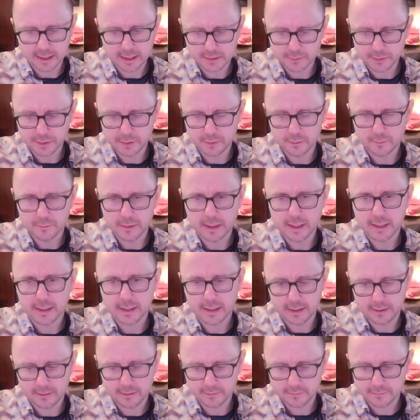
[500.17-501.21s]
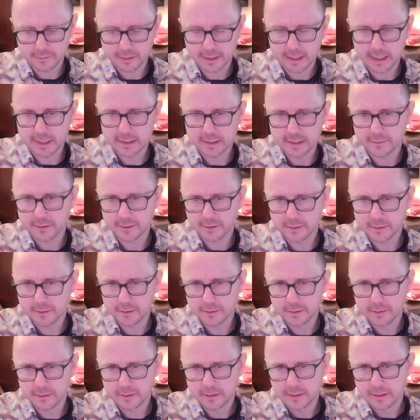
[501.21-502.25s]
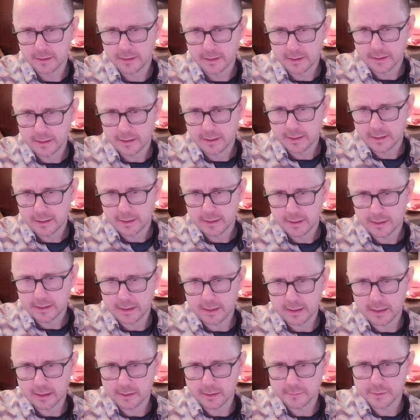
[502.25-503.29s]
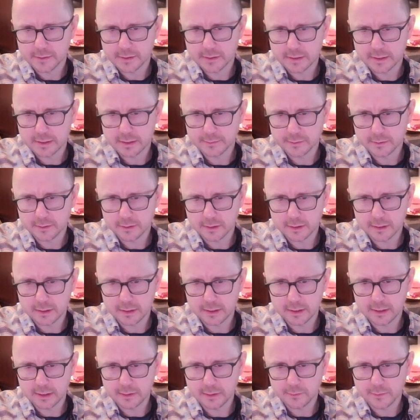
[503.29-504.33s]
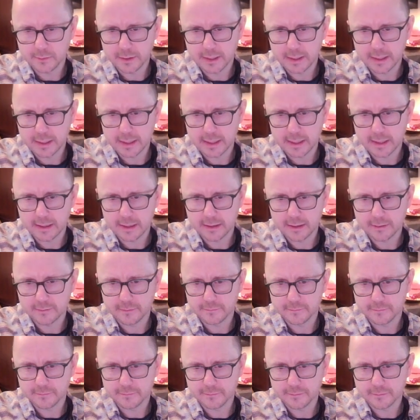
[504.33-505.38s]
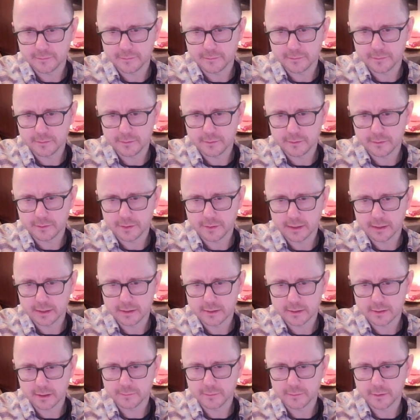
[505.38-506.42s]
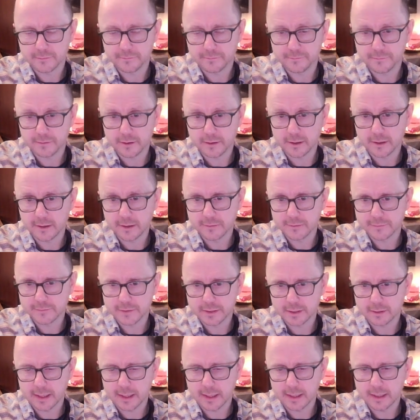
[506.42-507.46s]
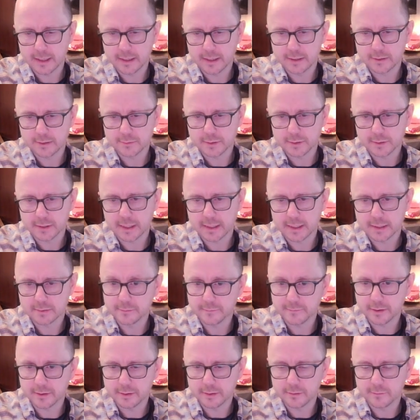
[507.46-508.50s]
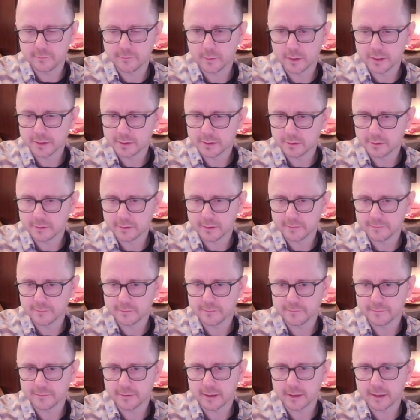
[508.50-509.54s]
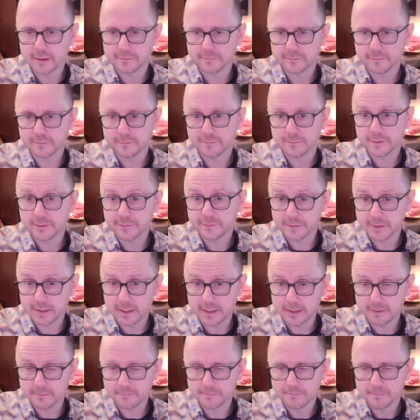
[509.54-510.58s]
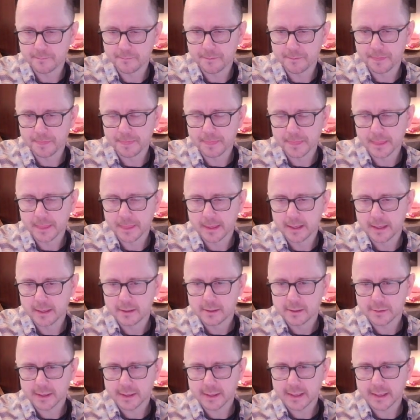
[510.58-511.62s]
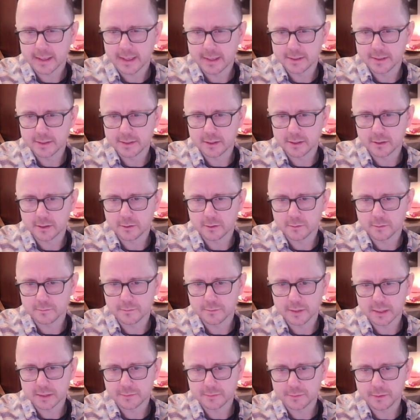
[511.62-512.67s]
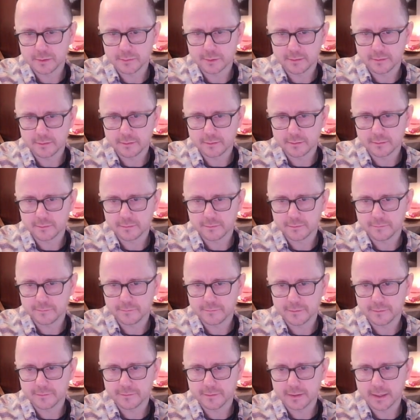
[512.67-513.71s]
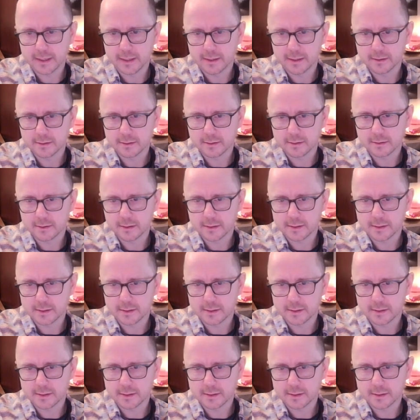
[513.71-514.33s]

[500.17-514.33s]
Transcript: we could make our cage value. But similarly, we have on the other side of the spectrum a 5-cell cage, which has a minimum value of 1, 2, 3, 4, 5 for 15. So our cage total must be between 15 and